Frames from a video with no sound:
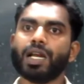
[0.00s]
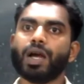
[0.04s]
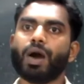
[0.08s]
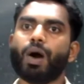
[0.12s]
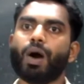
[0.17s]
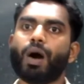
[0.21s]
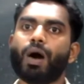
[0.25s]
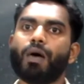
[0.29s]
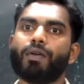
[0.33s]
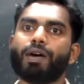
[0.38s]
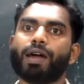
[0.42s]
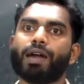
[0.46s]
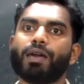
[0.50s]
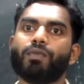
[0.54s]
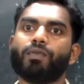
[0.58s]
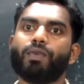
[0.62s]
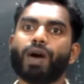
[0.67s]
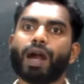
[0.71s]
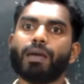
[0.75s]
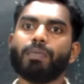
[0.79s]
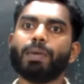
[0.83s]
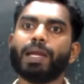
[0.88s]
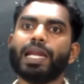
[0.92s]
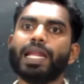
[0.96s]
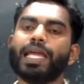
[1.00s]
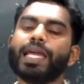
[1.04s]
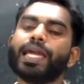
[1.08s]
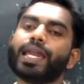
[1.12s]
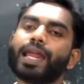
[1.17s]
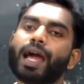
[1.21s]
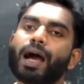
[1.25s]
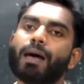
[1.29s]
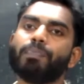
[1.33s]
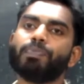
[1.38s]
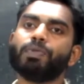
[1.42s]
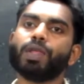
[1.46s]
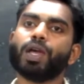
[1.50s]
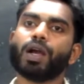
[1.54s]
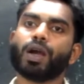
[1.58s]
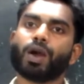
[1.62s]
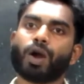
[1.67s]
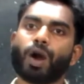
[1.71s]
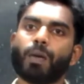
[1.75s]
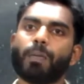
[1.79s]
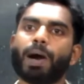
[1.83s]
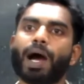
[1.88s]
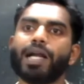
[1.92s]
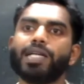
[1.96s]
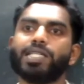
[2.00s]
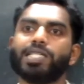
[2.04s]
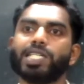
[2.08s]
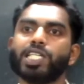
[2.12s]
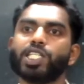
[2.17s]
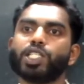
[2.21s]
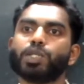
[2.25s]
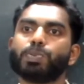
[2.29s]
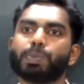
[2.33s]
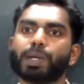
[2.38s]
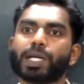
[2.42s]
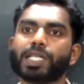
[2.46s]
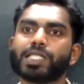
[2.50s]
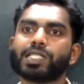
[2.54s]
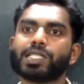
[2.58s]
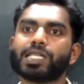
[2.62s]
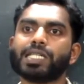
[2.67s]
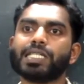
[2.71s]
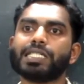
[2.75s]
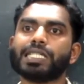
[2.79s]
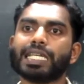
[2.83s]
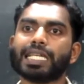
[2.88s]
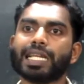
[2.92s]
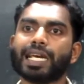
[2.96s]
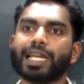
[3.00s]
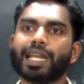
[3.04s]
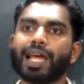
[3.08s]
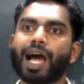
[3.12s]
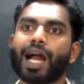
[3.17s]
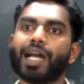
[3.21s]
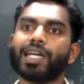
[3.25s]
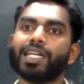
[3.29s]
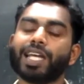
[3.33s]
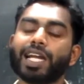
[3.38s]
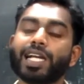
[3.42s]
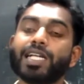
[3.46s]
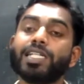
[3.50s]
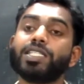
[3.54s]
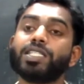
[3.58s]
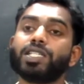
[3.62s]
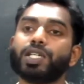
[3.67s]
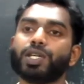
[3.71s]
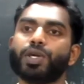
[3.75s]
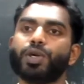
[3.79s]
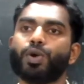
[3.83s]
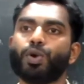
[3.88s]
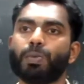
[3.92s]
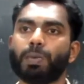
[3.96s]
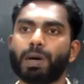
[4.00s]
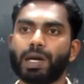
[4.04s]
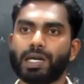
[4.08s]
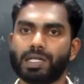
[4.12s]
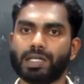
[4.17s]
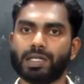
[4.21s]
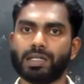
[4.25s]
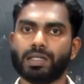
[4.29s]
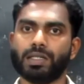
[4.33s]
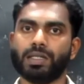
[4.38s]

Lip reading: over 1 milligram cobalt is present in an adult human.